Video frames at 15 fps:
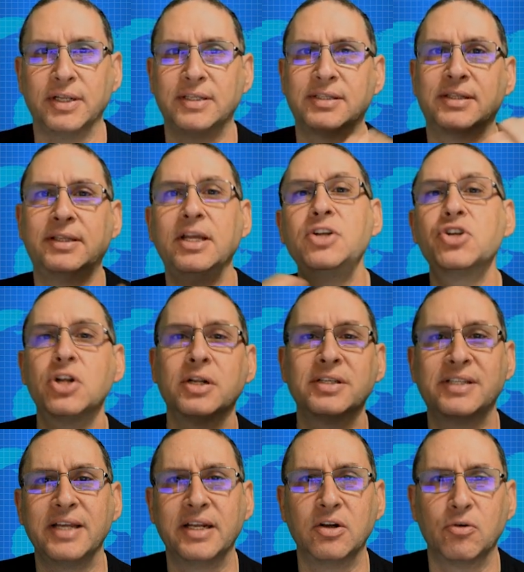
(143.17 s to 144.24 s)
It's digital
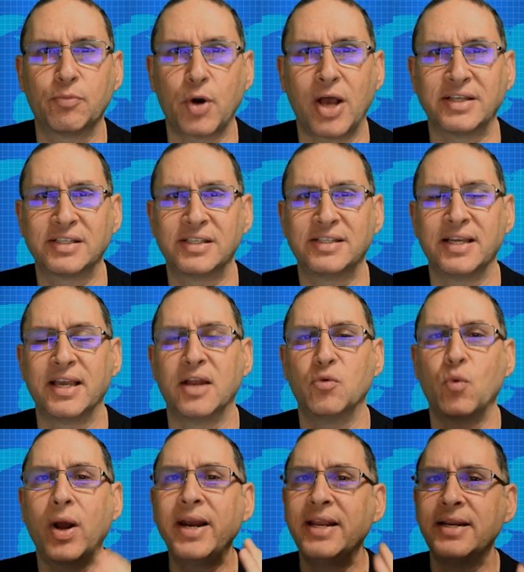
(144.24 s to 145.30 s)
signal processing.
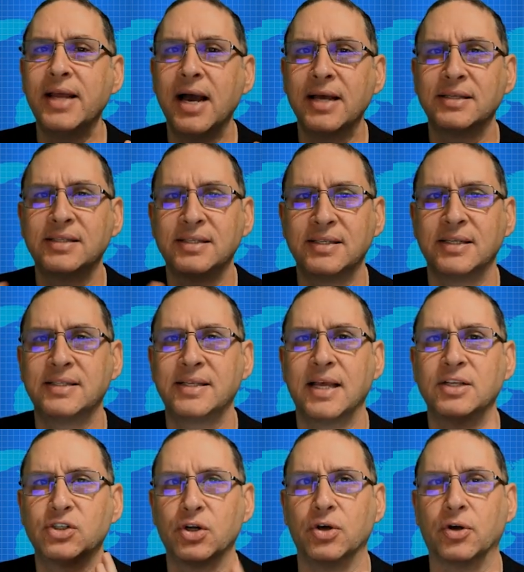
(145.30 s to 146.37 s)
And what it does is it
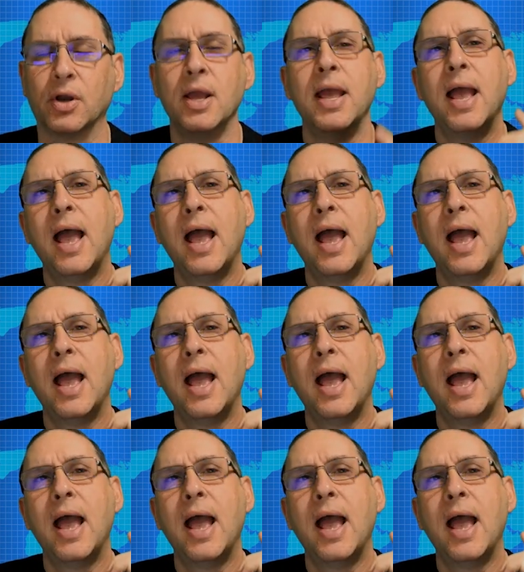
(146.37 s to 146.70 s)
says, look,